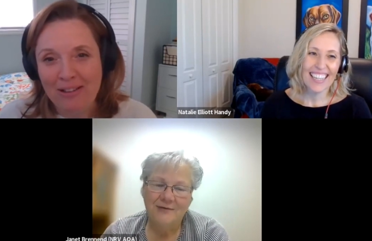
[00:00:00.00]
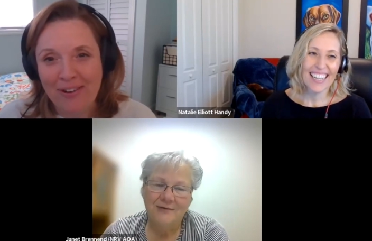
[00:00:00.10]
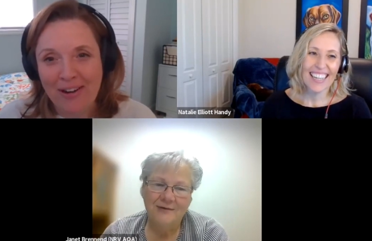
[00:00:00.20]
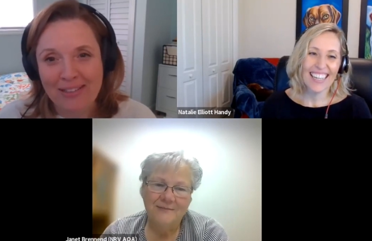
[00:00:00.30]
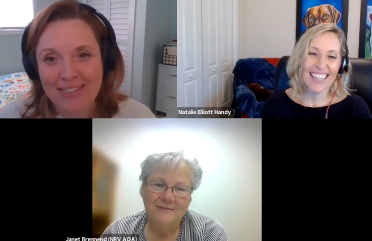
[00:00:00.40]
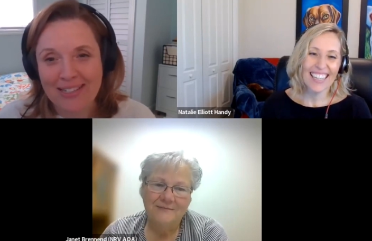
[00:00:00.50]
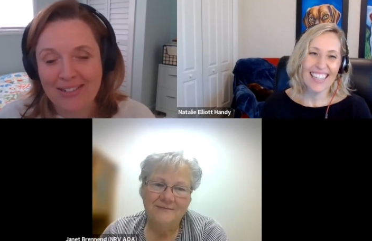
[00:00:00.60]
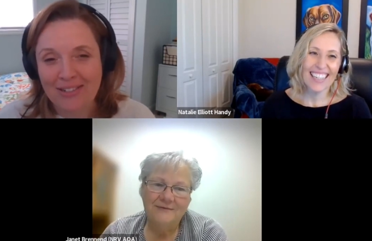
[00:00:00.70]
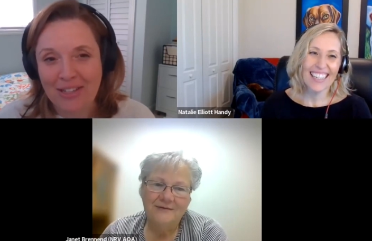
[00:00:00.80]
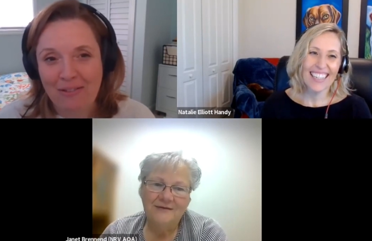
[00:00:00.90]
Speaker 1: welcome. of our
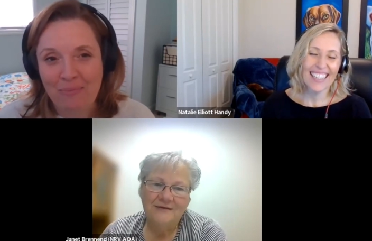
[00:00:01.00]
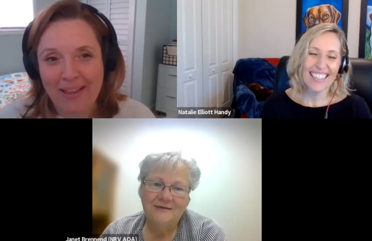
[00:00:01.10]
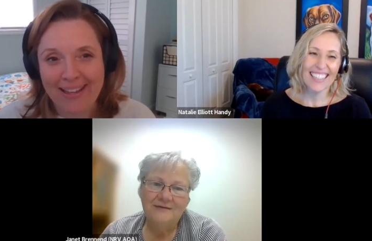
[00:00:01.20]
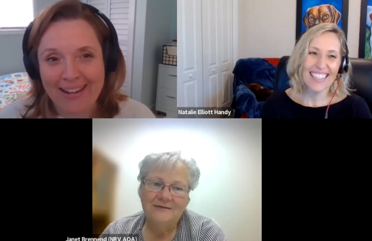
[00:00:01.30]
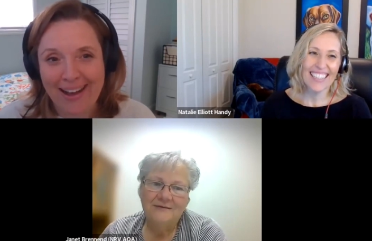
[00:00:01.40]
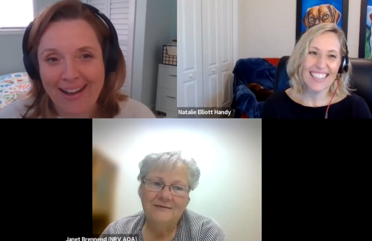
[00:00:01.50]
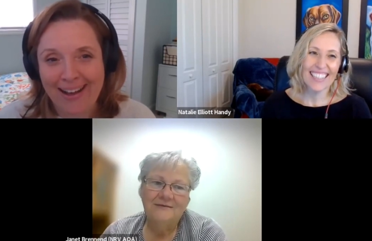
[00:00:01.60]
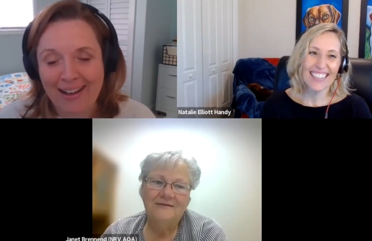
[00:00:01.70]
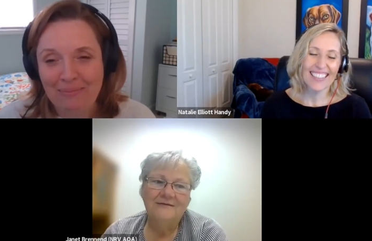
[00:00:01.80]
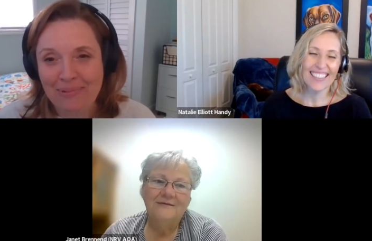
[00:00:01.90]
listeners have been
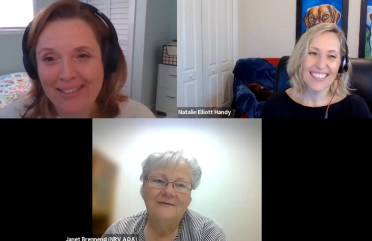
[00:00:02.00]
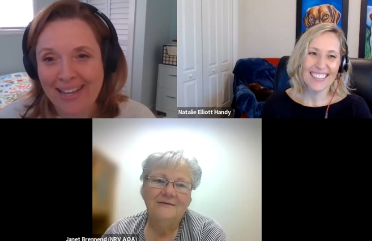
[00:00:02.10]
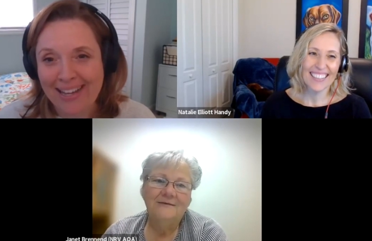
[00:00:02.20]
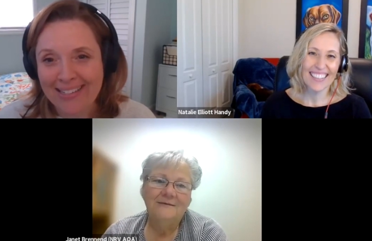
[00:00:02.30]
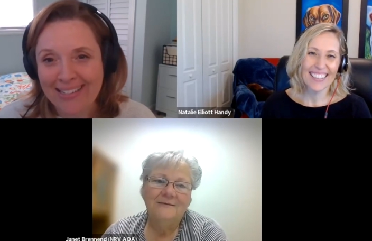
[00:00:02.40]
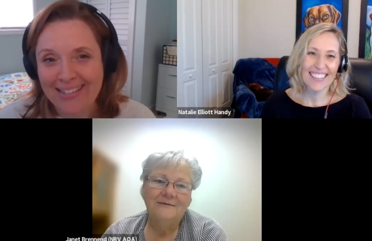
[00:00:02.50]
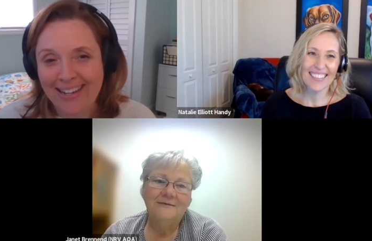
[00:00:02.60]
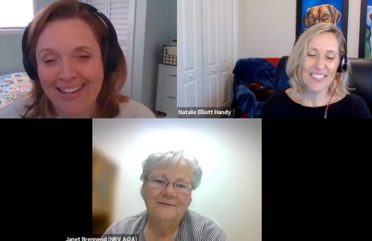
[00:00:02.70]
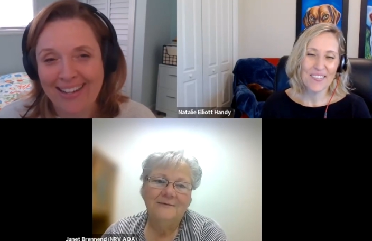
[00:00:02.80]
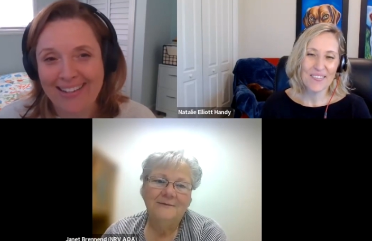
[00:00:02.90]
uh, blessed,
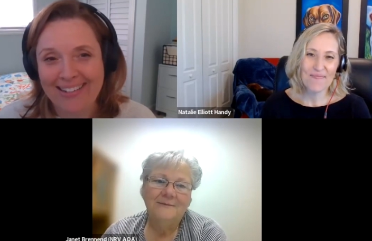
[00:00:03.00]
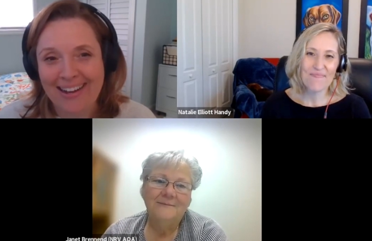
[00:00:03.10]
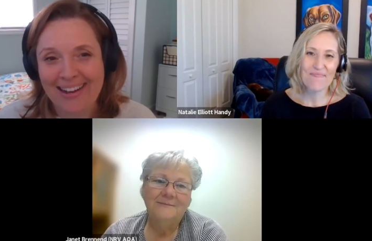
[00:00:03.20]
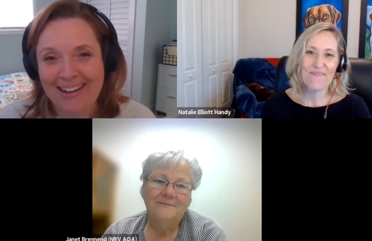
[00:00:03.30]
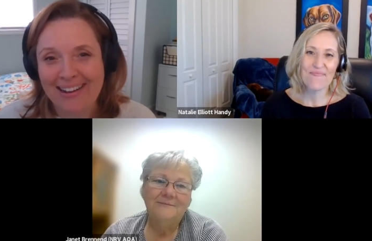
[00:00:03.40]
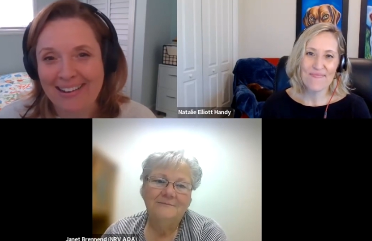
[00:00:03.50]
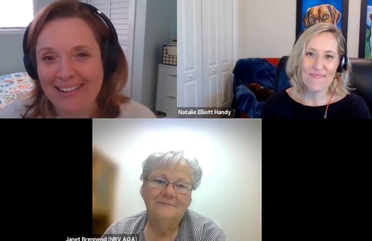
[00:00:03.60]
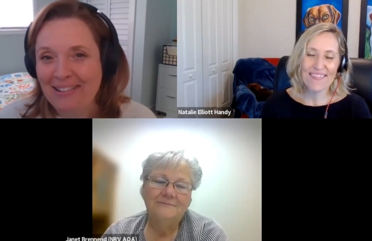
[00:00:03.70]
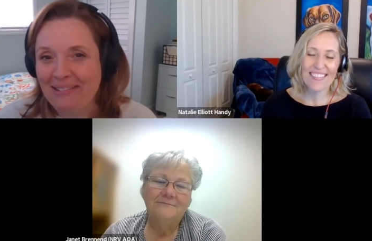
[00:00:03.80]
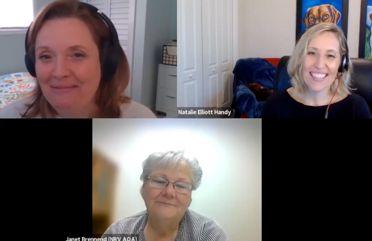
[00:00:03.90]
and uh,
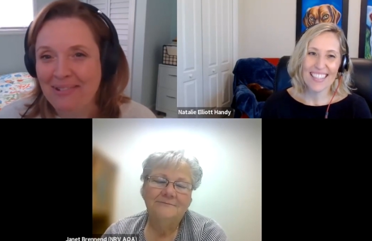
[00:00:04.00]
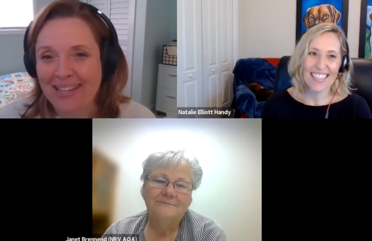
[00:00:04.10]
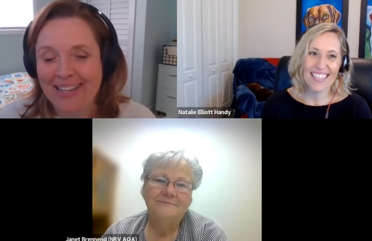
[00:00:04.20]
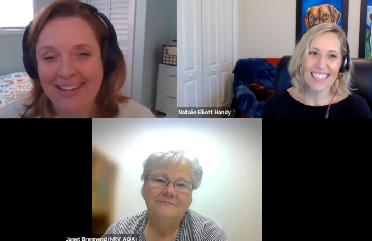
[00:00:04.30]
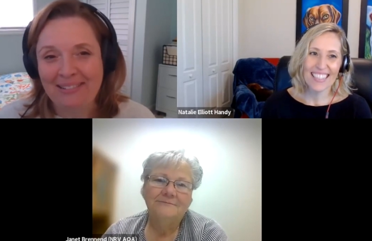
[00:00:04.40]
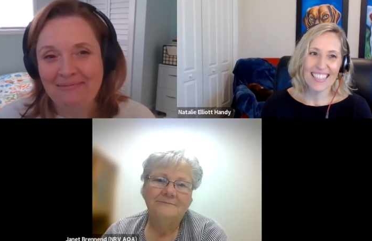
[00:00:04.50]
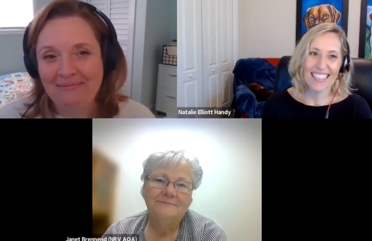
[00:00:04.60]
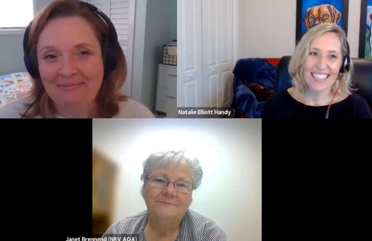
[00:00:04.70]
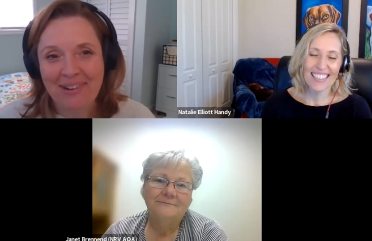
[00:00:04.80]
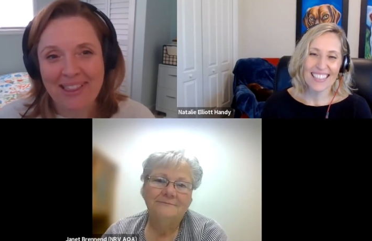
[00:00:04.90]
we uh,
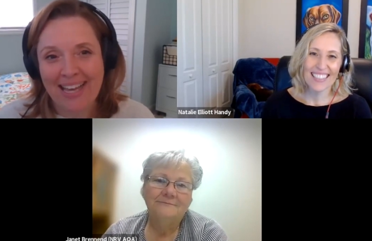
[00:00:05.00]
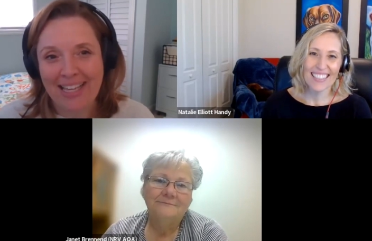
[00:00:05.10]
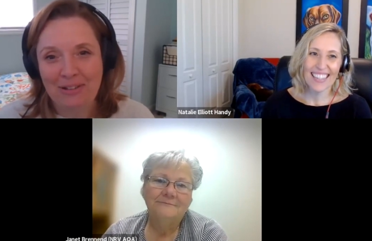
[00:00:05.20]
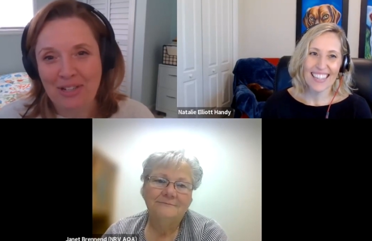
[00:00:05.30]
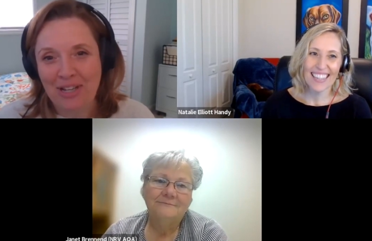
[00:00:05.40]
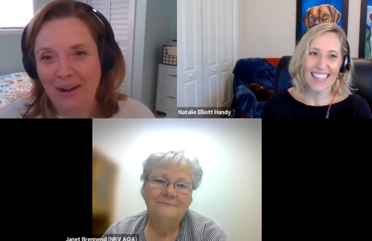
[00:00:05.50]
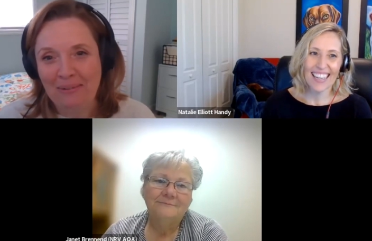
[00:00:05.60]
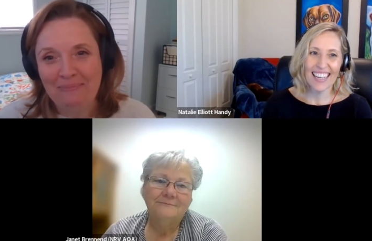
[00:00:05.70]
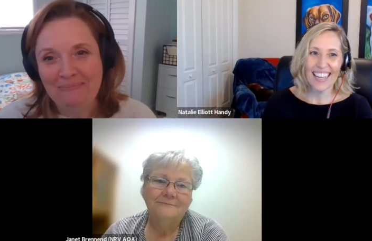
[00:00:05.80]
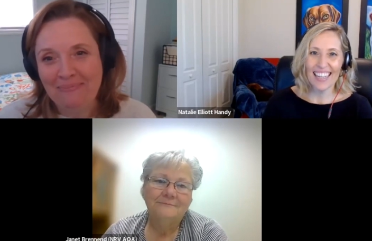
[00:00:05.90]
we thank you, Janet.
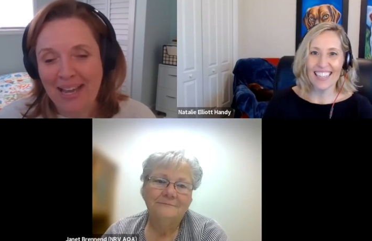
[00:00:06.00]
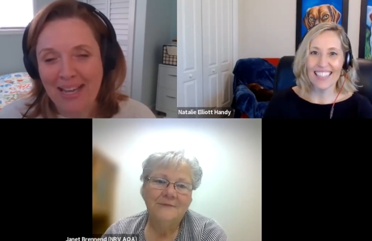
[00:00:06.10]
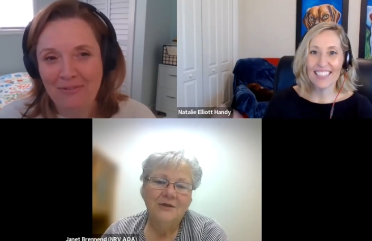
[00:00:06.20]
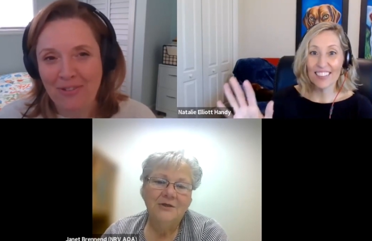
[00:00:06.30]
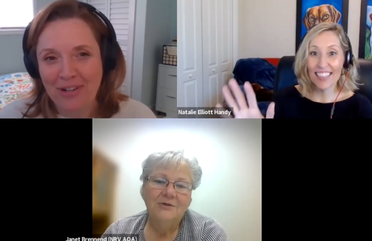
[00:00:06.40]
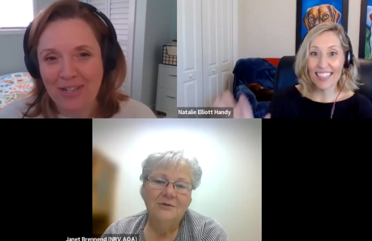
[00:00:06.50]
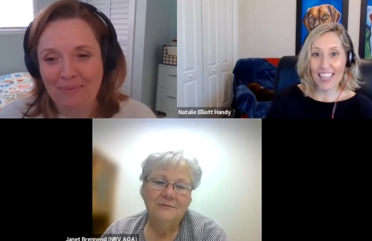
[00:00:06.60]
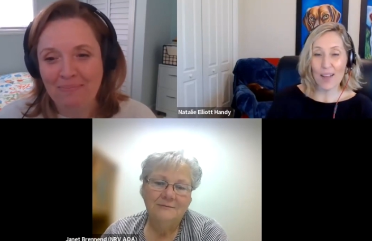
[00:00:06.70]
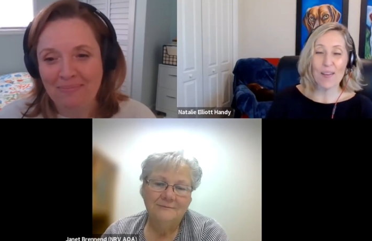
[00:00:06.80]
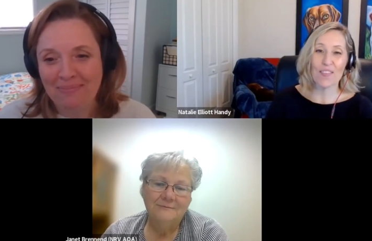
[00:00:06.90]
Speaker 2: And until next
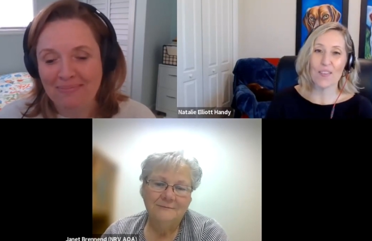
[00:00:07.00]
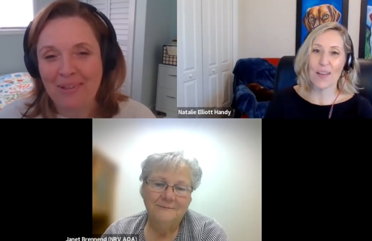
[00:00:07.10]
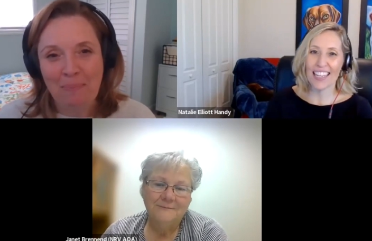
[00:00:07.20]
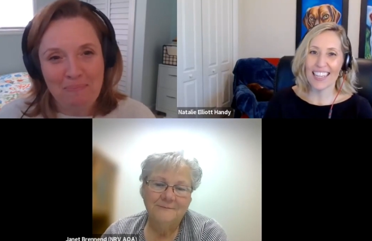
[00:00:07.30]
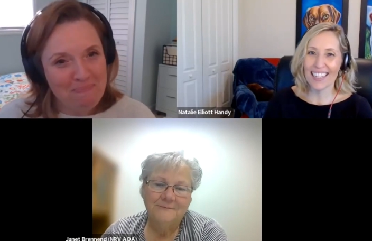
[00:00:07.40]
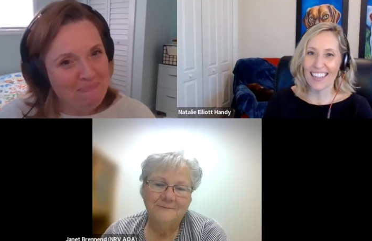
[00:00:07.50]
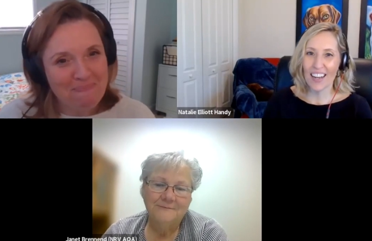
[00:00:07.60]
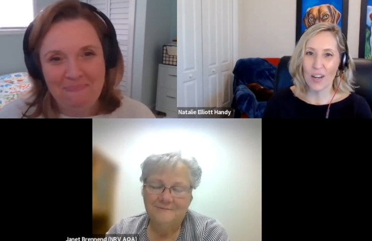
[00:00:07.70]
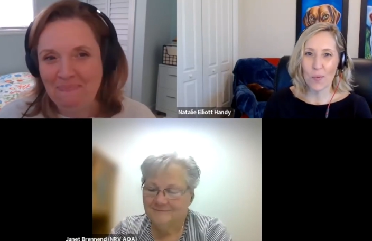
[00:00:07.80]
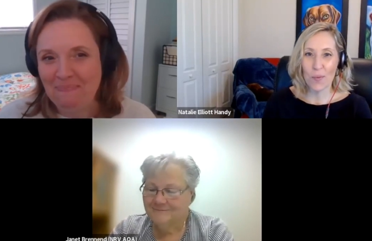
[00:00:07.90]
time, everybody,
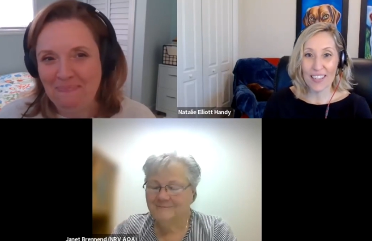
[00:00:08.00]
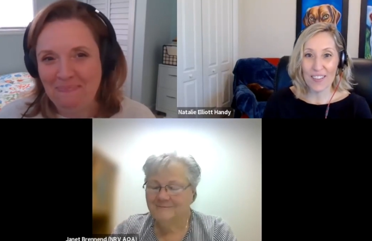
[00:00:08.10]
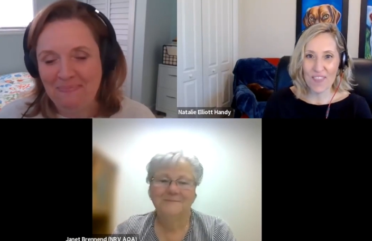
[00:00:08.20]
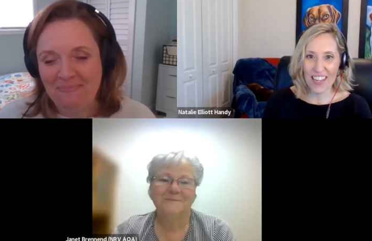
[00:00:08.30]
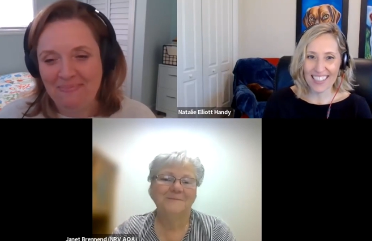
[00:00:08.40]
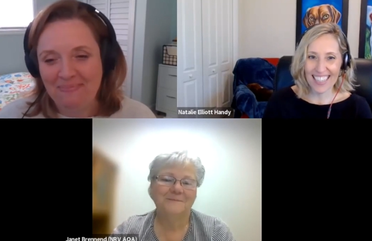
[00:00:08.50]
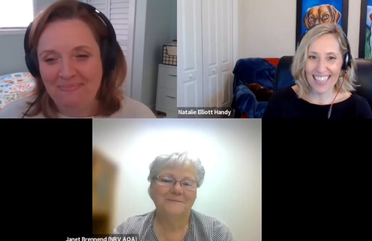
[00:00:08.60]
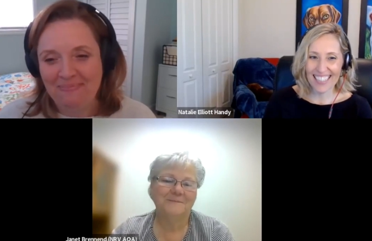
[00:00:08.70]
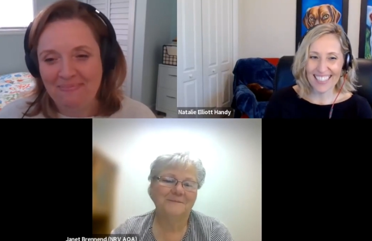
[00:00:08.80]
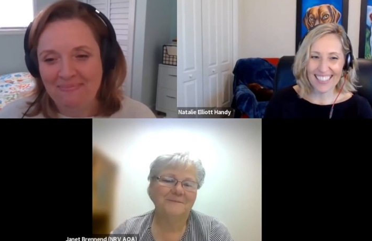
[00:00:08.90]
yep. Uh, when we confess
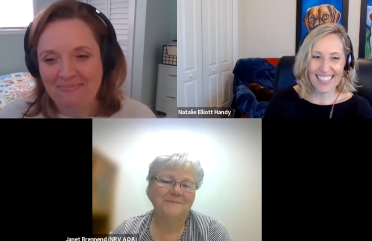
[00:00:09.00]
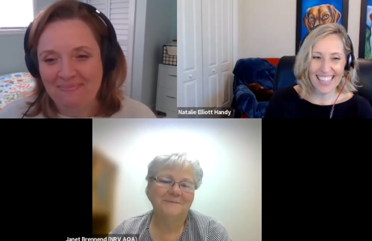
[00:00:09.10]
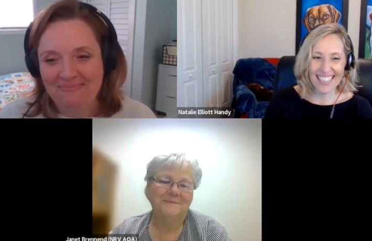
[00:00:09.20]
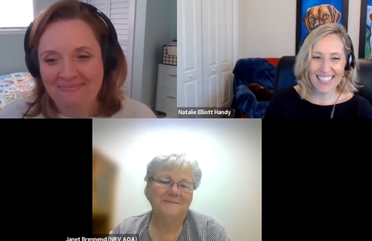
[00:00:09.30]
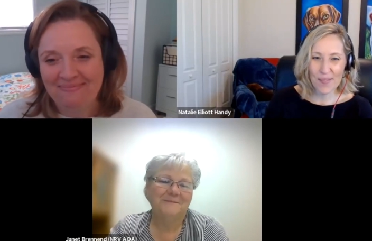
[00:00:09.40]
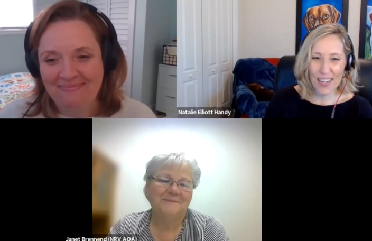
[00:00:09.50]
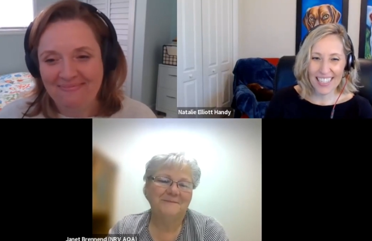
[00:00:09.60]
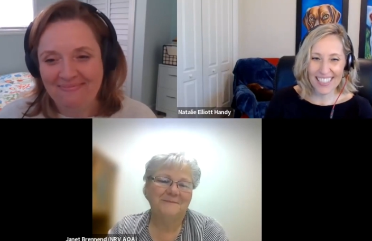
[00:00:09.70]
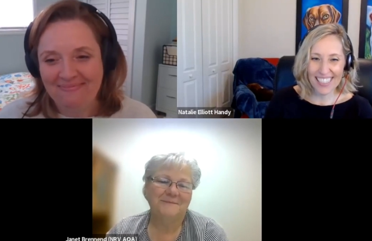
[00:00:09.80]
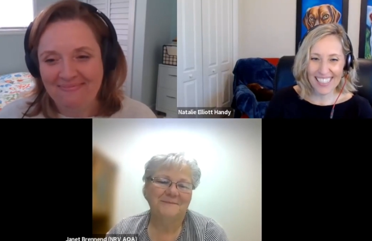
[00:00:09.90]
again, thanks so
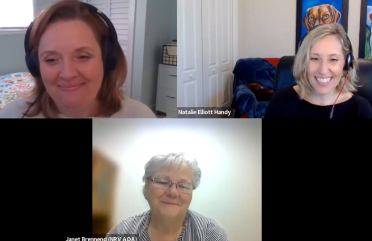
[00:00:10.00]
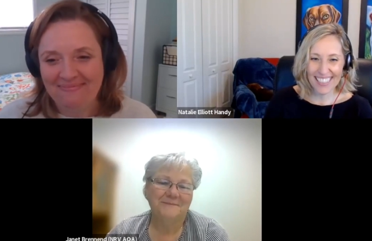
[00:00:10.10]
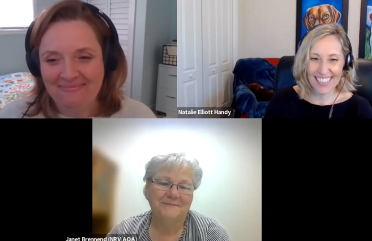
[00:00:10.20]
much.